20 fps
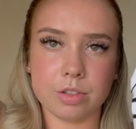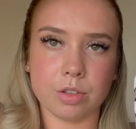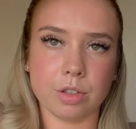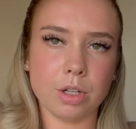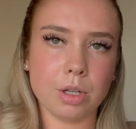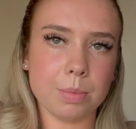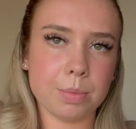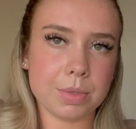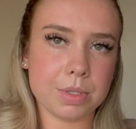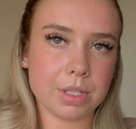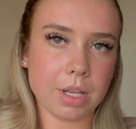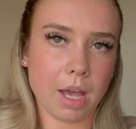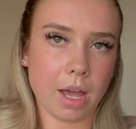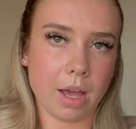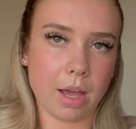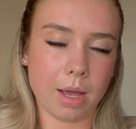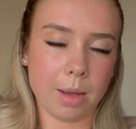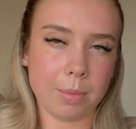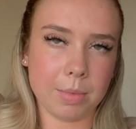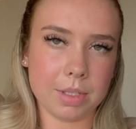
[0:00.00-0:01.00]
tops.
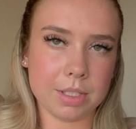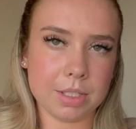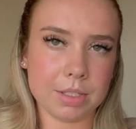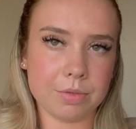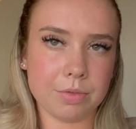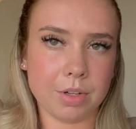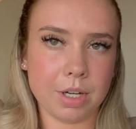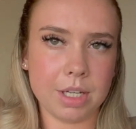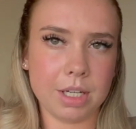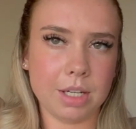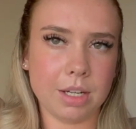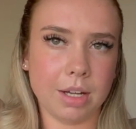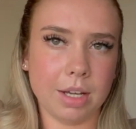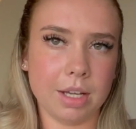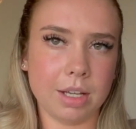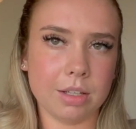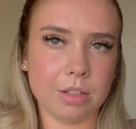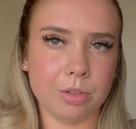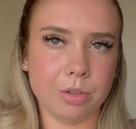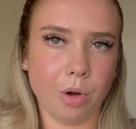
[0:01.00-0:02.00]
Um, this is really
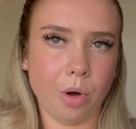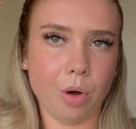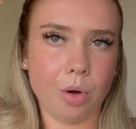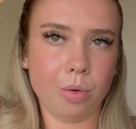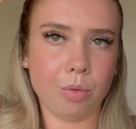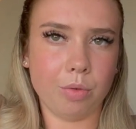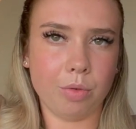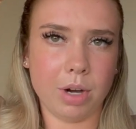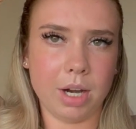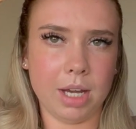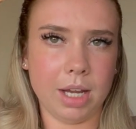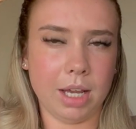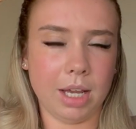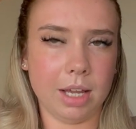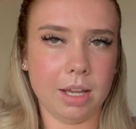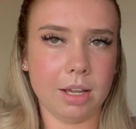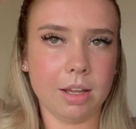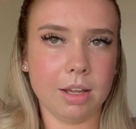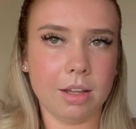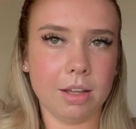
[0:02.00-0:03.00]
like not
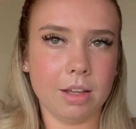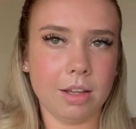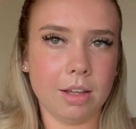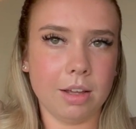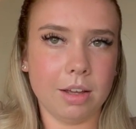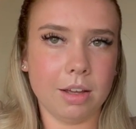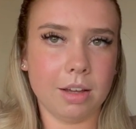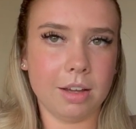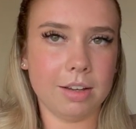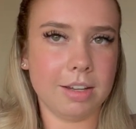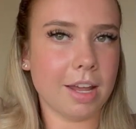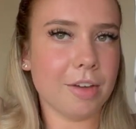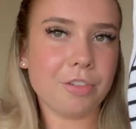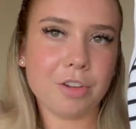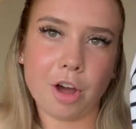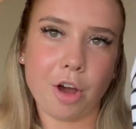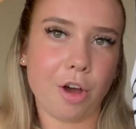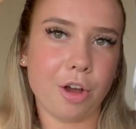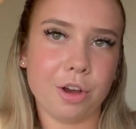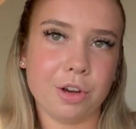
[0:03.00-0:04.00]
really,
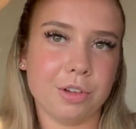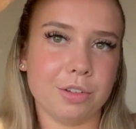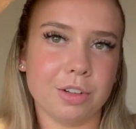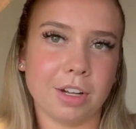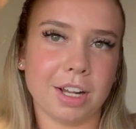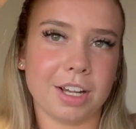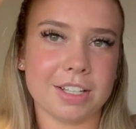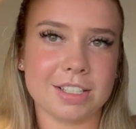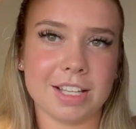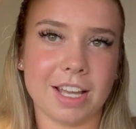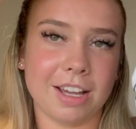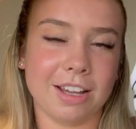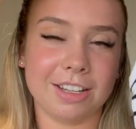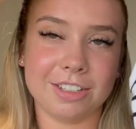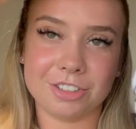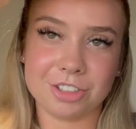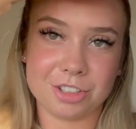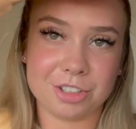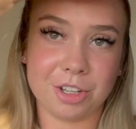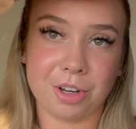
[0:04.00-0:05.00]
never own, like I said, I
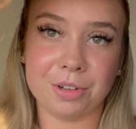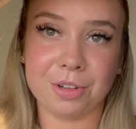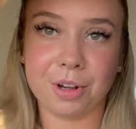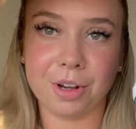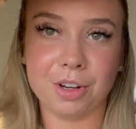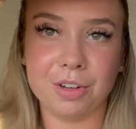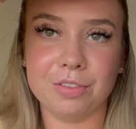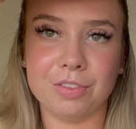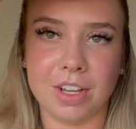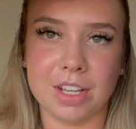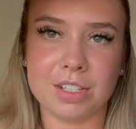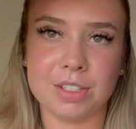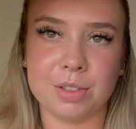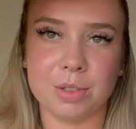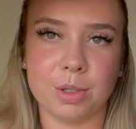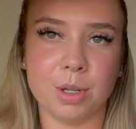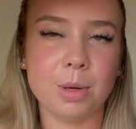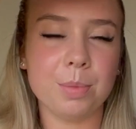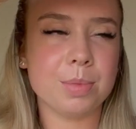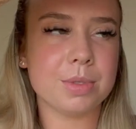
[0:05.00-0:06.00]
just don't own vest
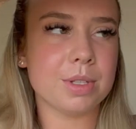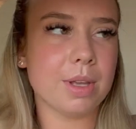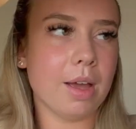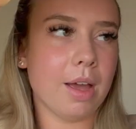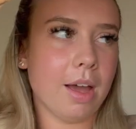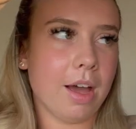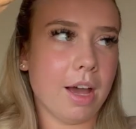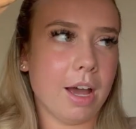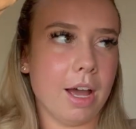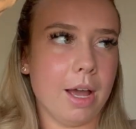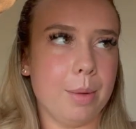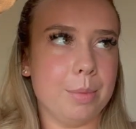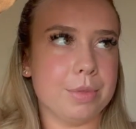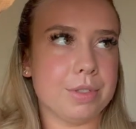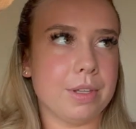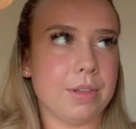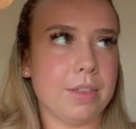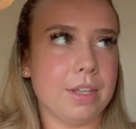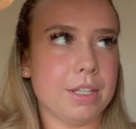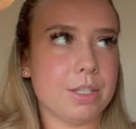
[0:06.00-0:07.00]
tops. Um,
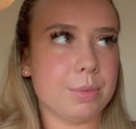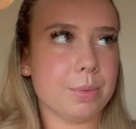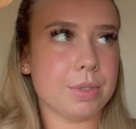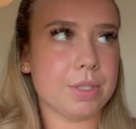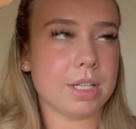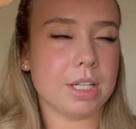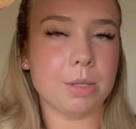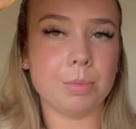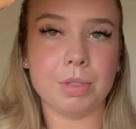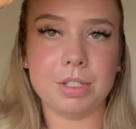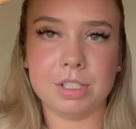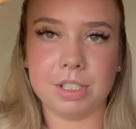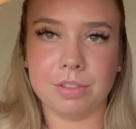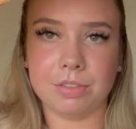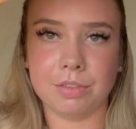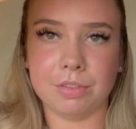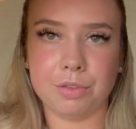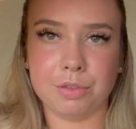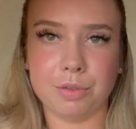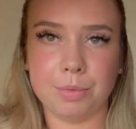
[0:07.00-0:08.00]
so this was a little bit
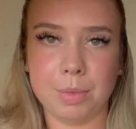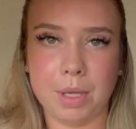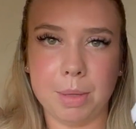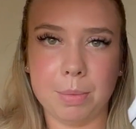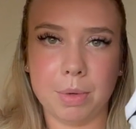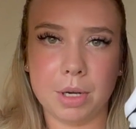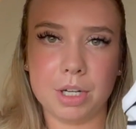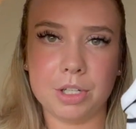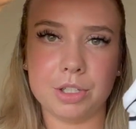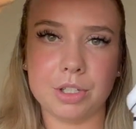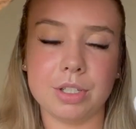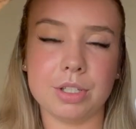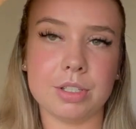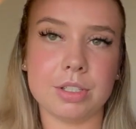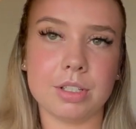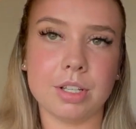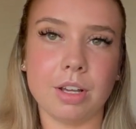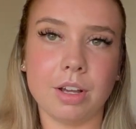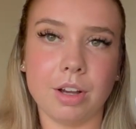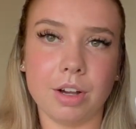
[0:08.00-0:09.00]
different for me, but I
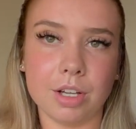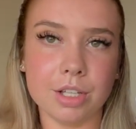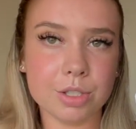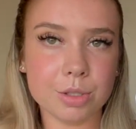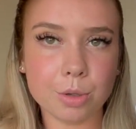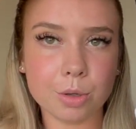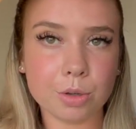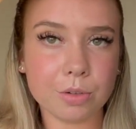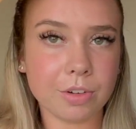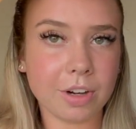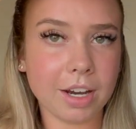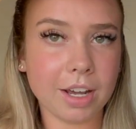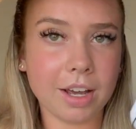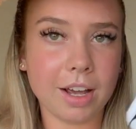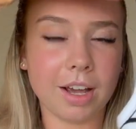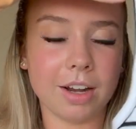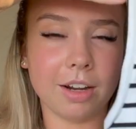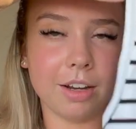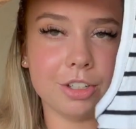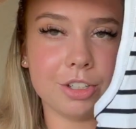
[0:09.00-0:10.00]
just, I saw it
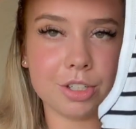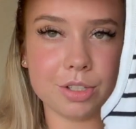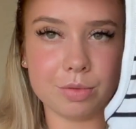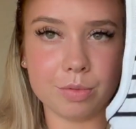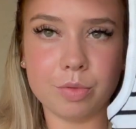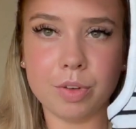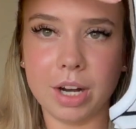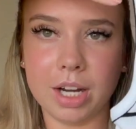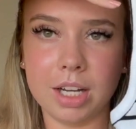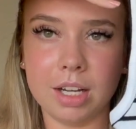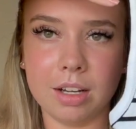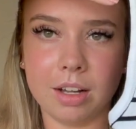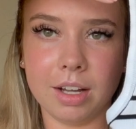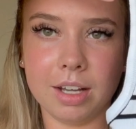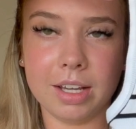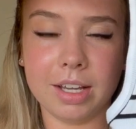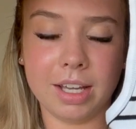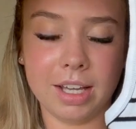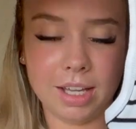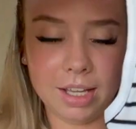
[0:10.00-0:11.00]
and I just really
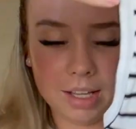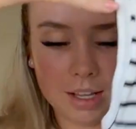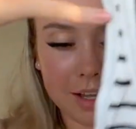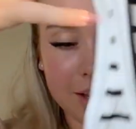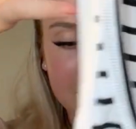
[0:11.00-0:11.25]
like it.